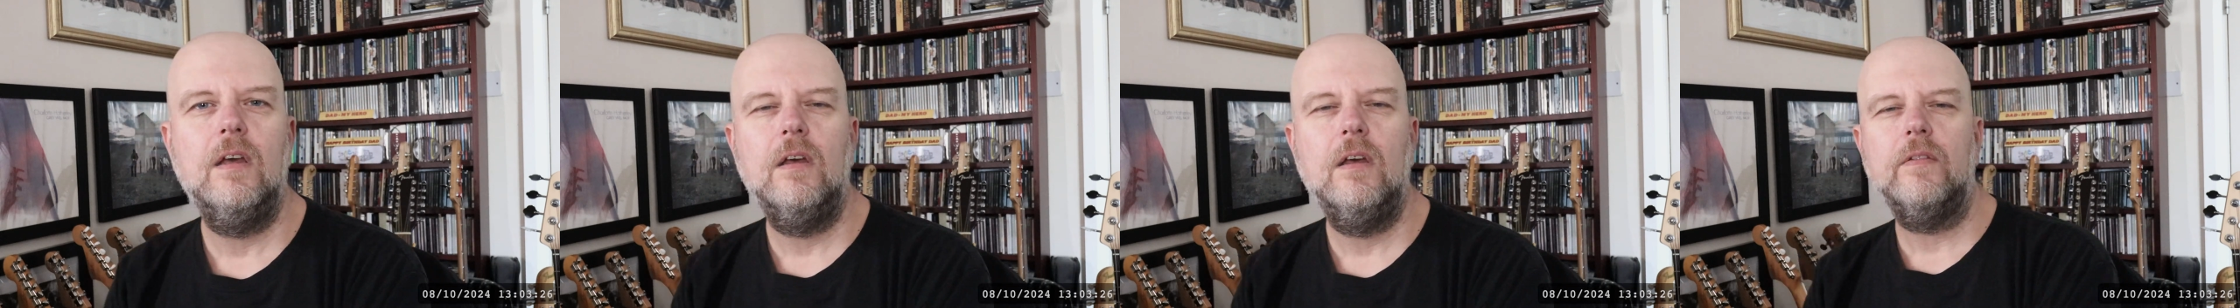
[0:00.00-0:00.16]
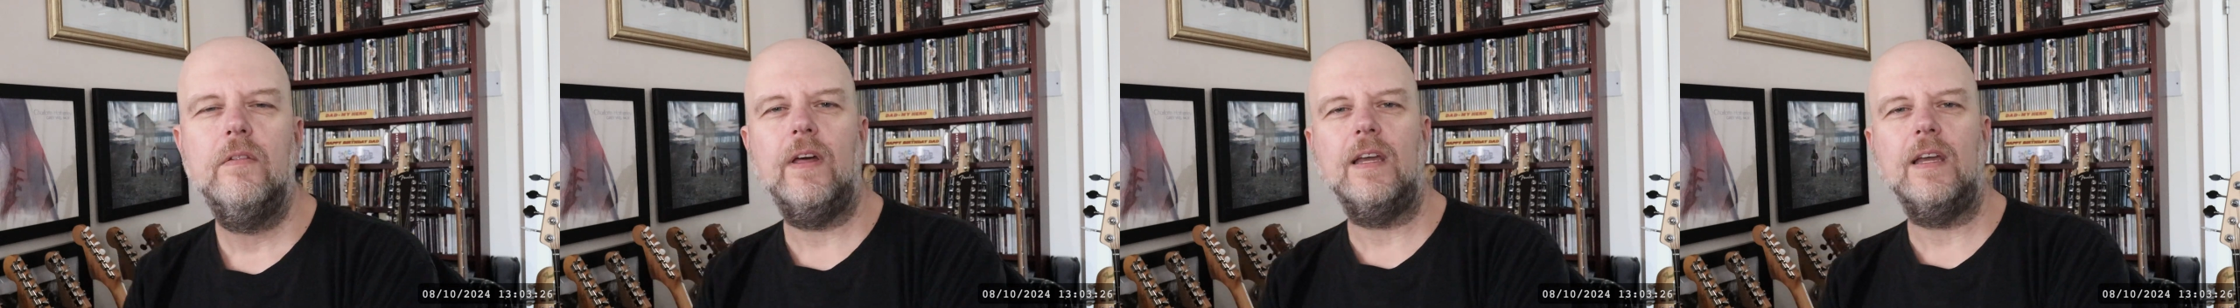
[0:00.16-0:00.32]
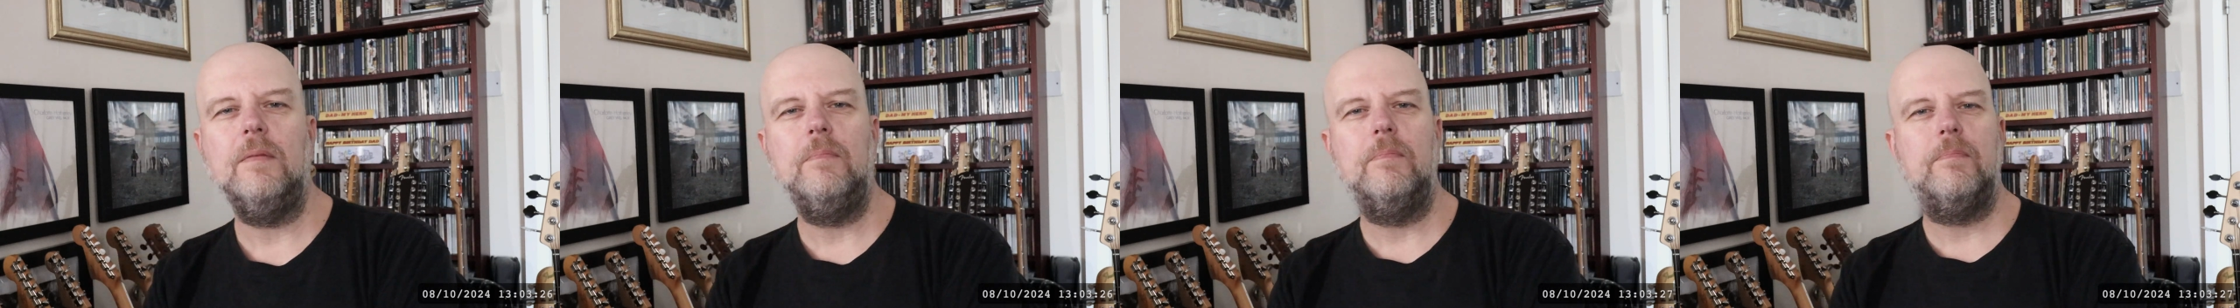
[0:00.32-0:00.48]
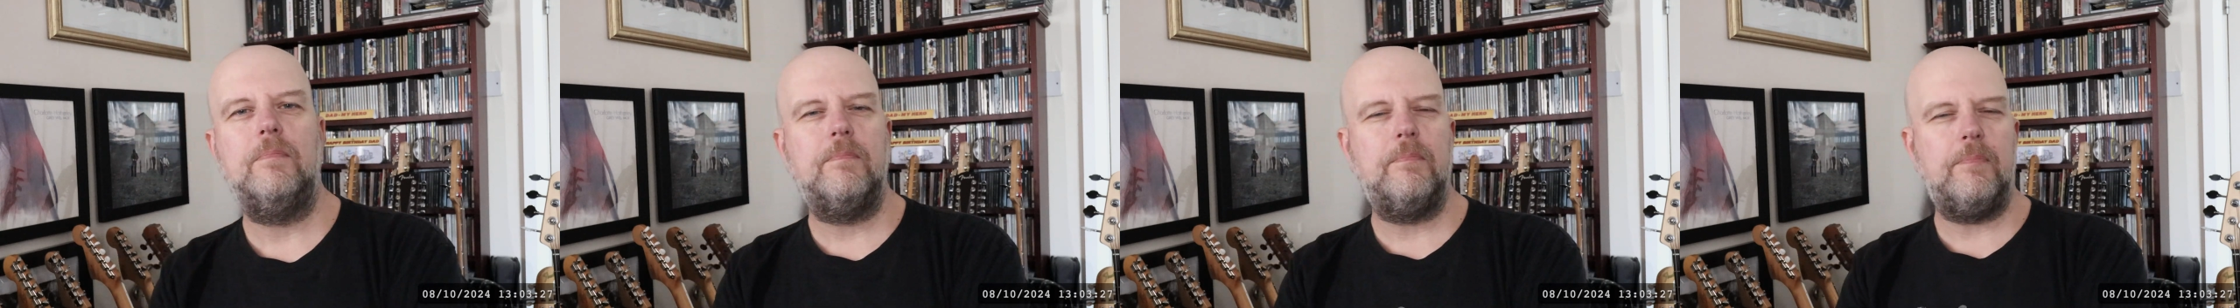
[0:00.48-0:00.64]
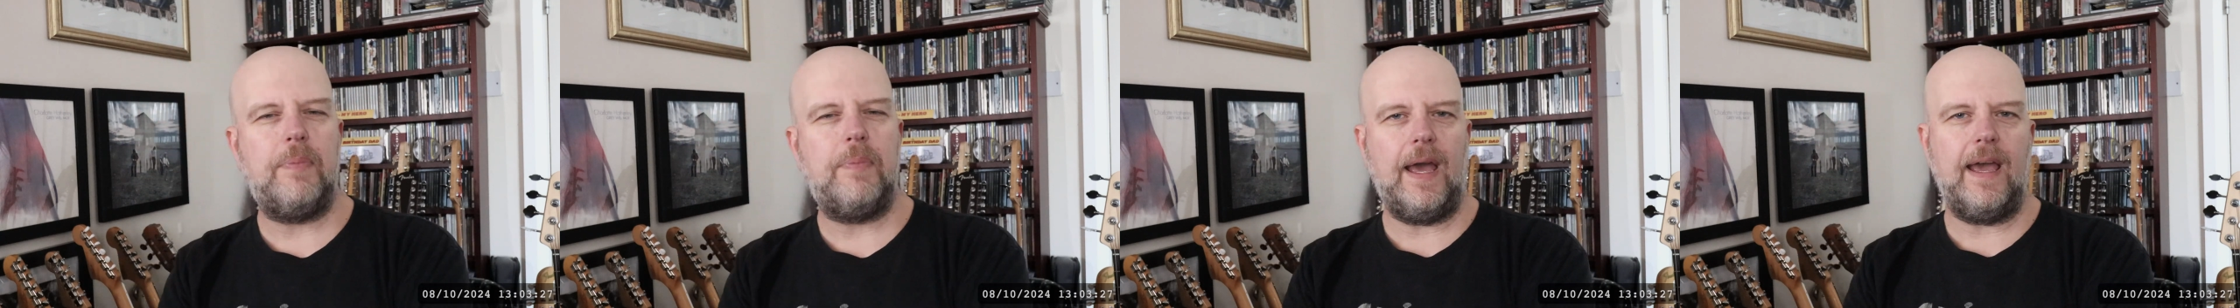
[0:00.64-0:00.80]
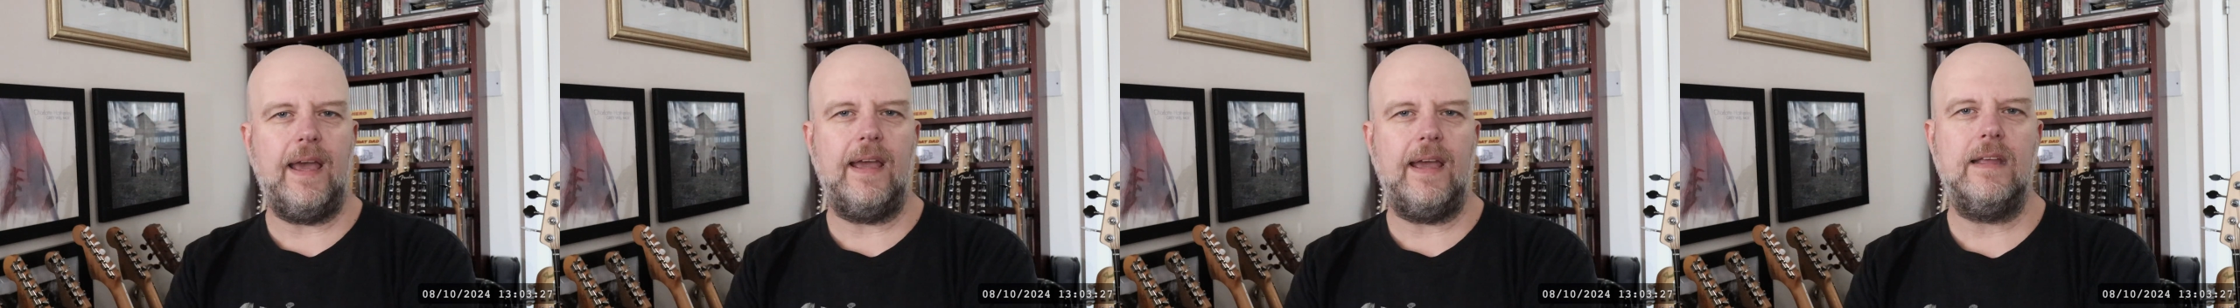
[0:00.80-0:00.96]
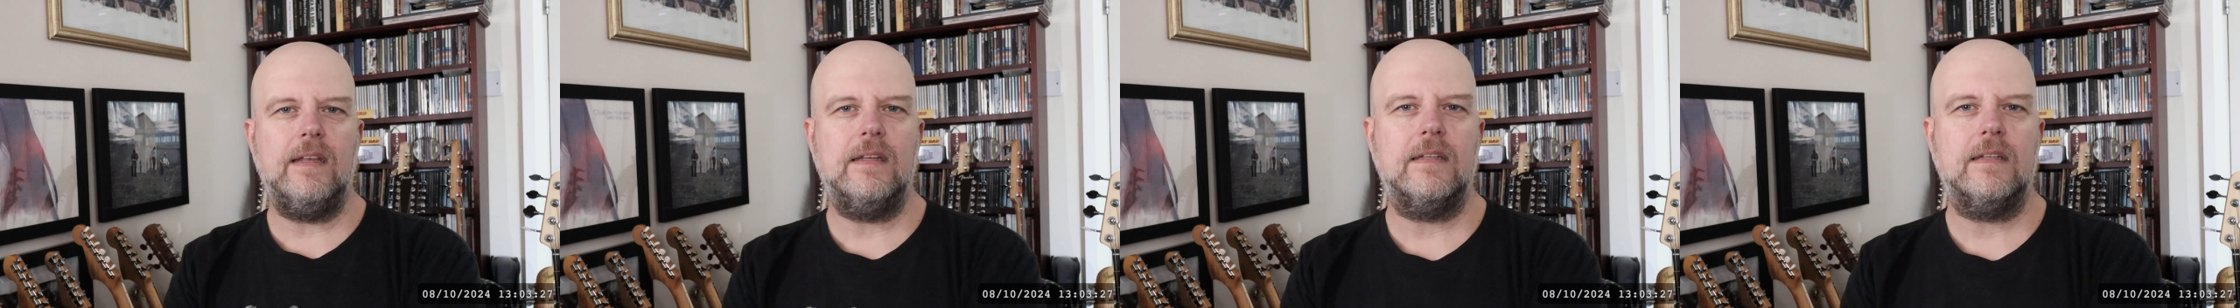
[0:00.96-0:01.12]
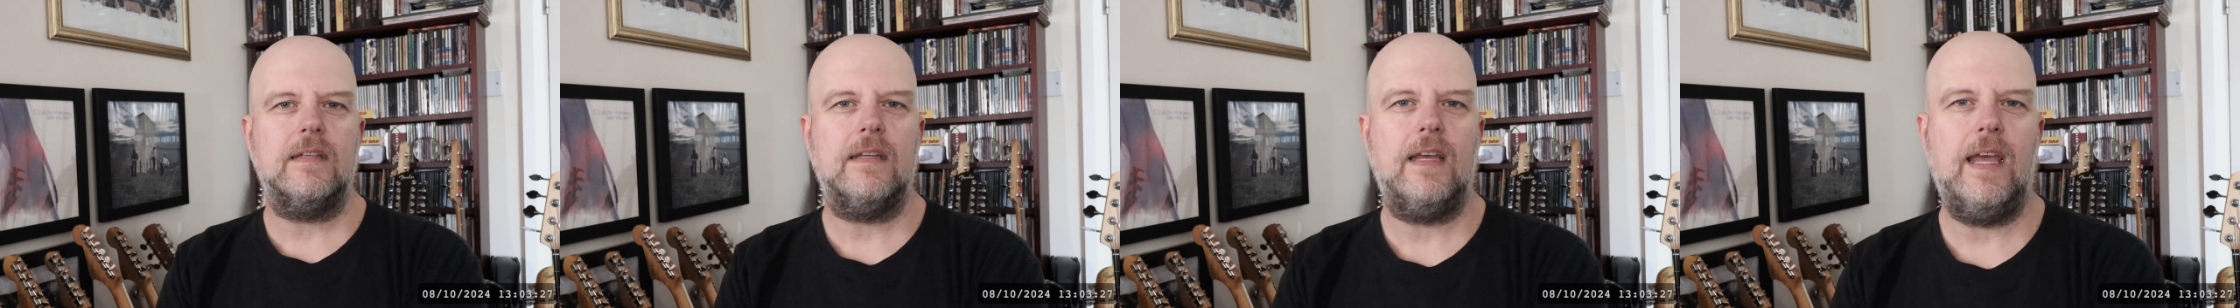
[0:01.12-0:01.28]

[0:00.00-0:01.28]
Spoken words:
they banned